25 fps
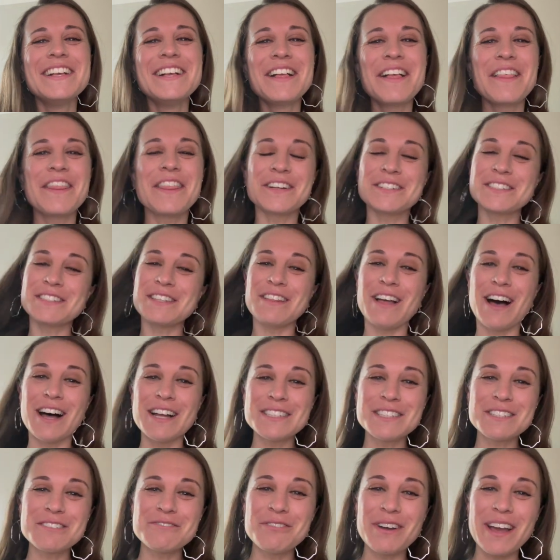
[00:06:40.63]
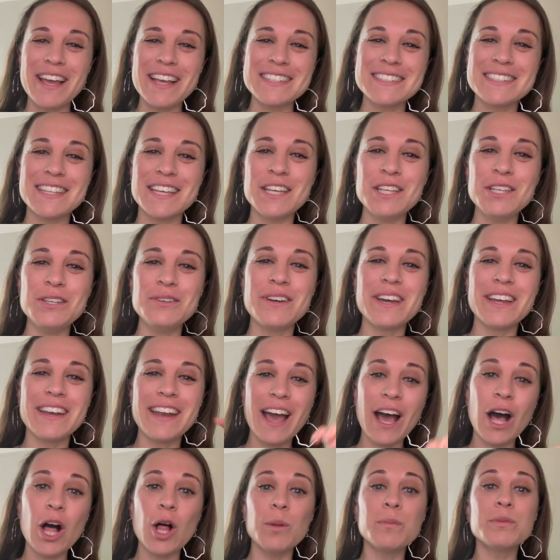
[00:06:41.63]
There's lots of ways that you can
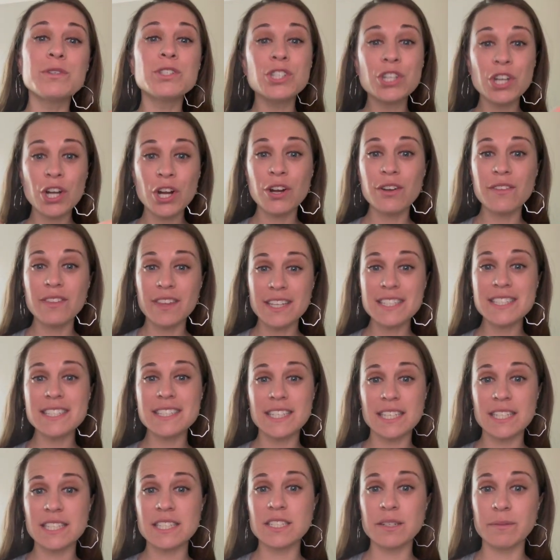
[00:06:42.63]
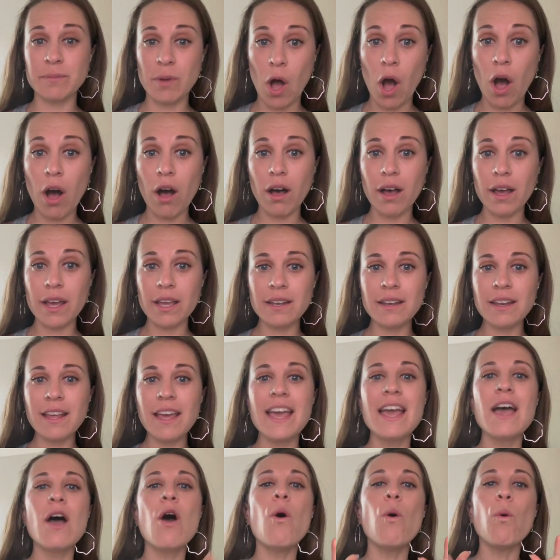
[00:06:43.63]
help turn this system on
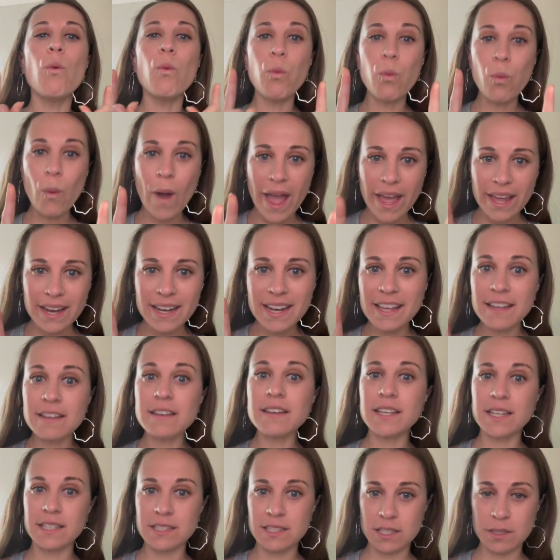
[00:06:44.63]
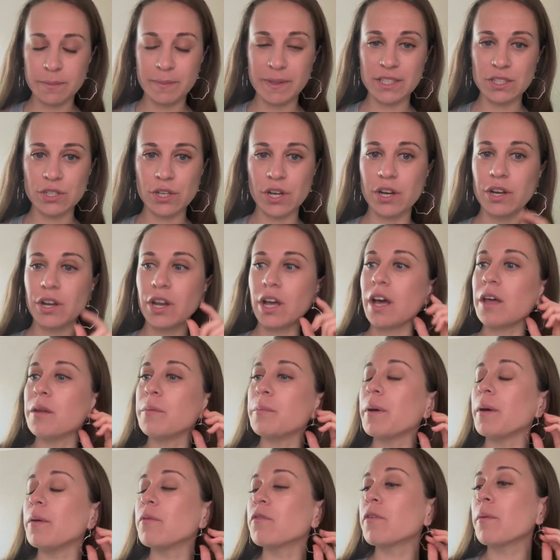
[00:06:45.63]
when it needs to be turned on.
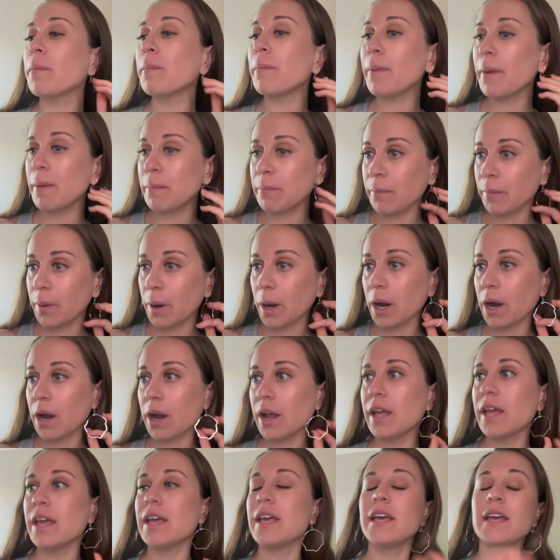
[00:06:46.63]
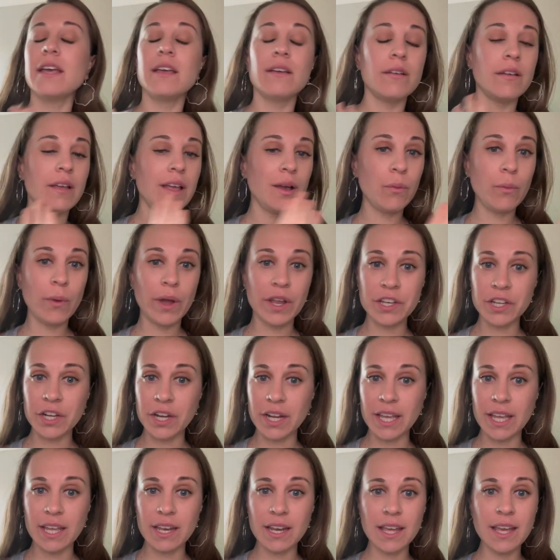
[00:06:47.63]
But remember, when you're
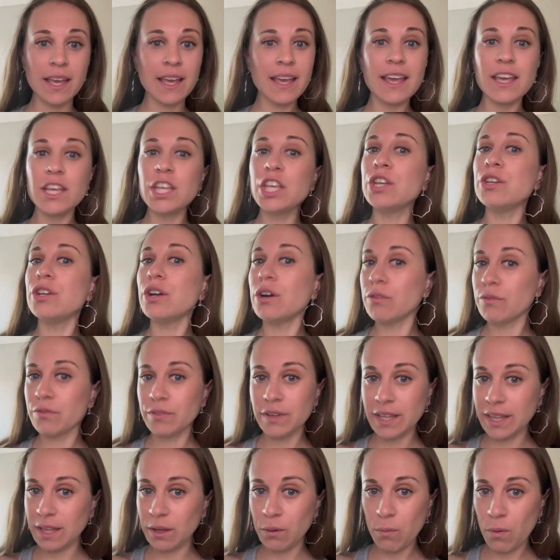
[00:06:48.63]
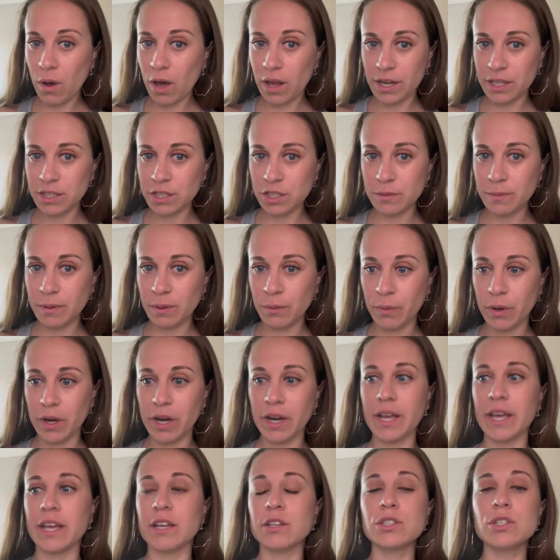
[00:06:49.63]
eating, you don't really want it to be
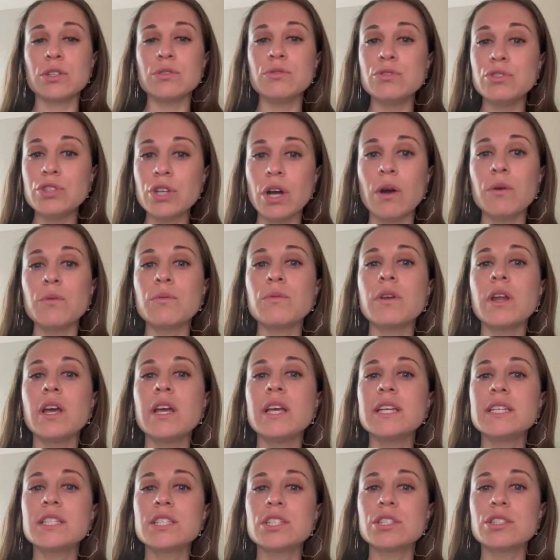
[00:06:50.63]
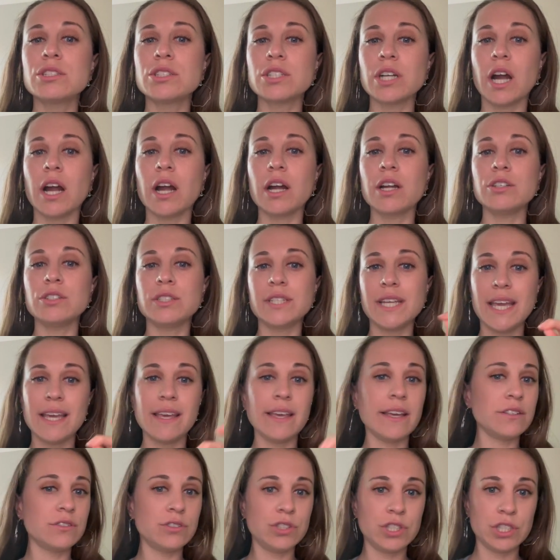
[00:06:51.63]
working. So don't start
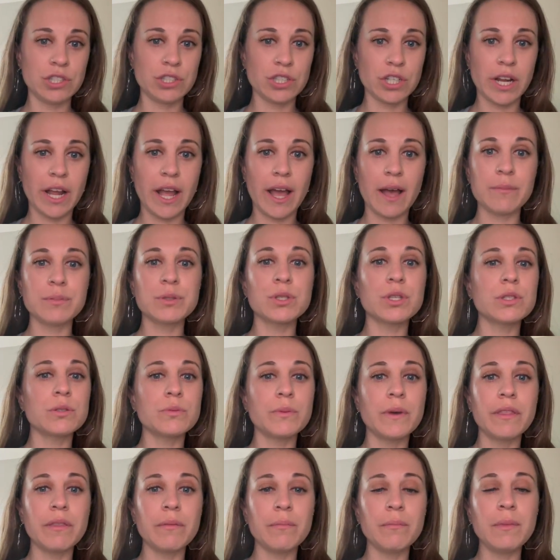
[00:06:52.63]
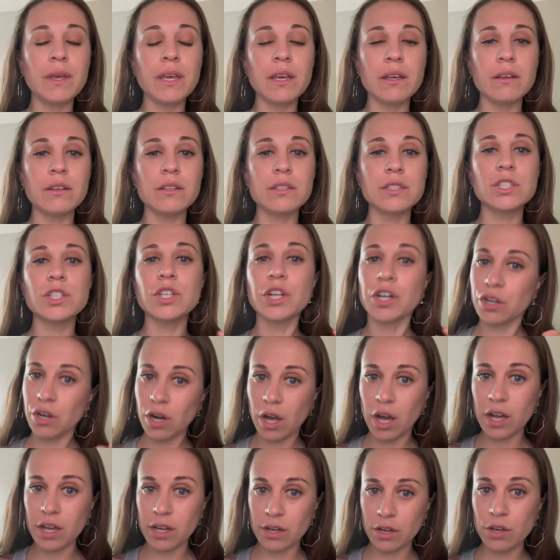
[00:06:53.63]
taking ginger capsules with meals. You're
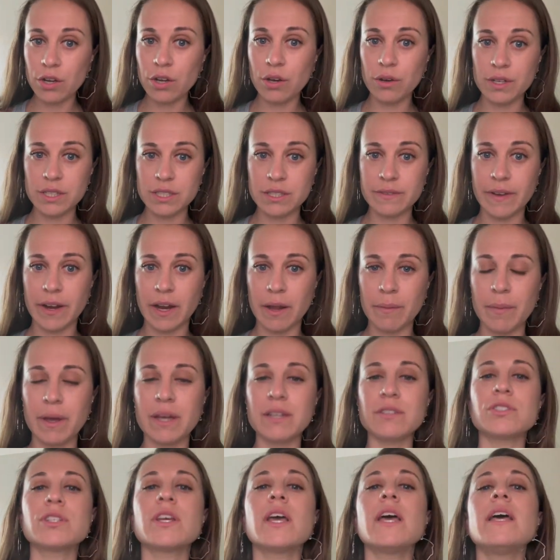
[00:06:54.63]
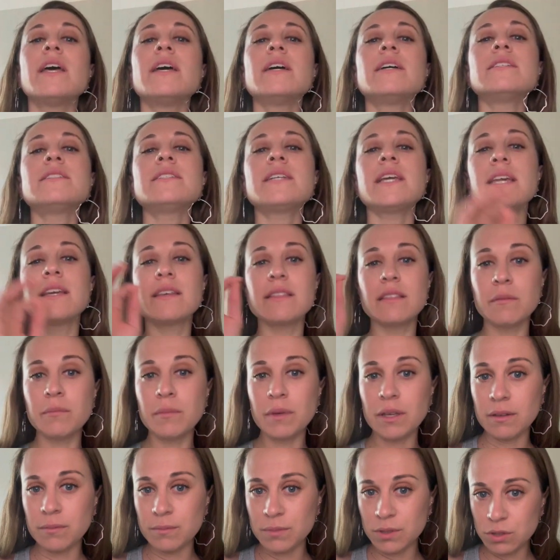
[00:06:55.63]
not going to notice very much. Take them
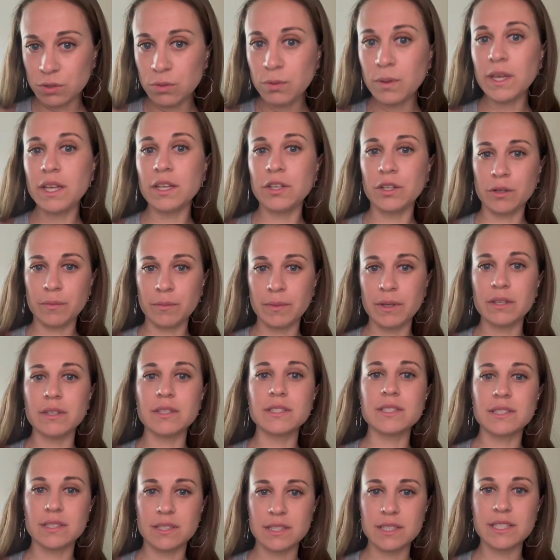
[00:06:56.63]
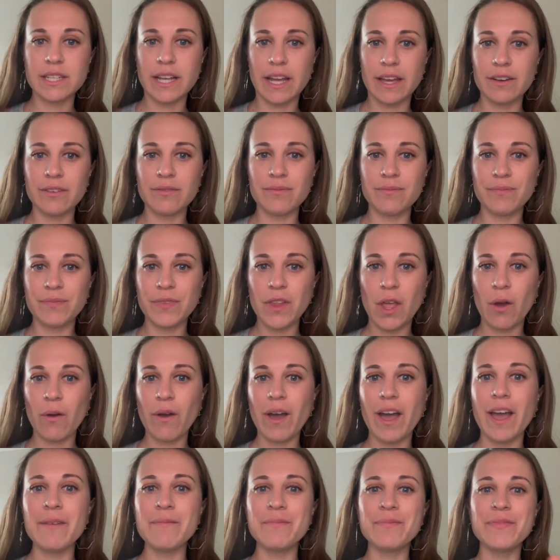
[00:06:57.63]
in between your meals instead.
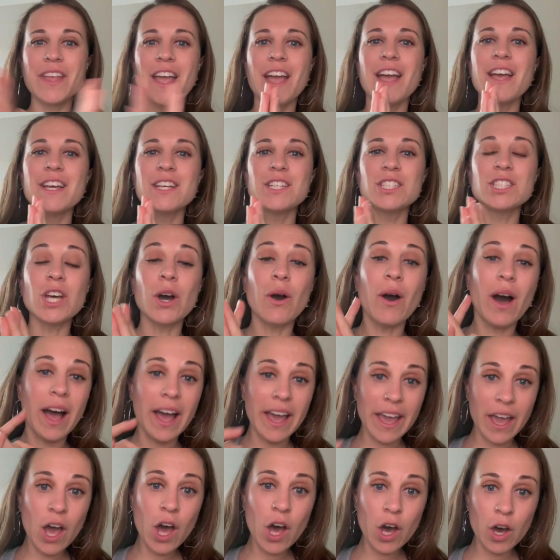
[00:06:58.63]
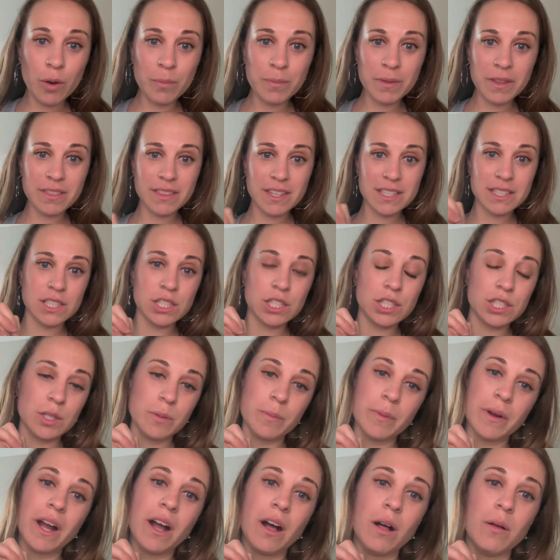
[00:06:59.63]
Okay? So I hope that this is
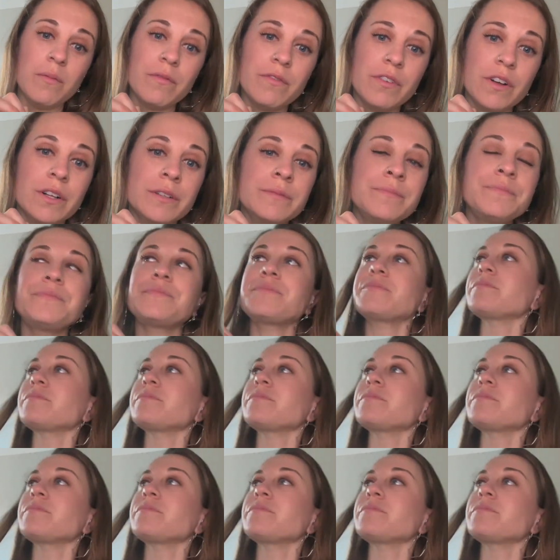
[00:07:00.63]
super helpful.